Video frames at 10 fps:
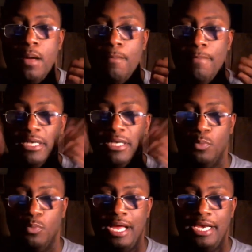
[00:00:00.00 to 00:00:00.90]
much
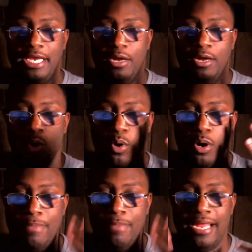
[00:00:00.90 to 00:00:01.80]
more money or
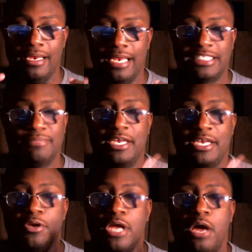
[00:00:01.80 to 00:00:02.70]
made less money, you
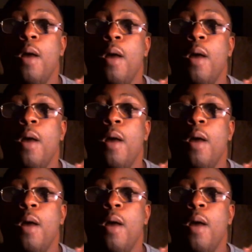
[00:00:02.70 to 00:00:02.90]
know,